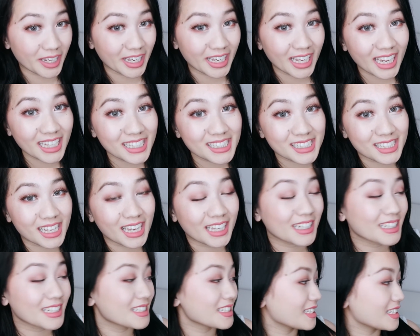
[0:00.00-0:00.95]
Okay guys,
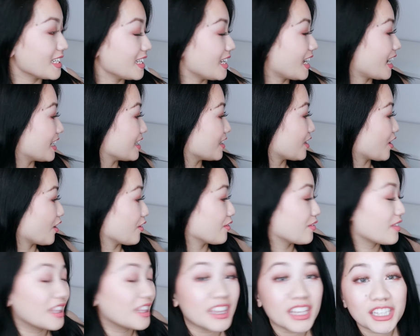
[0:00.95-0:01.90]
that is the end
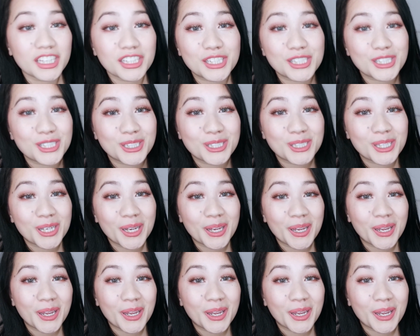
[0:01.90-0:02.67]
of this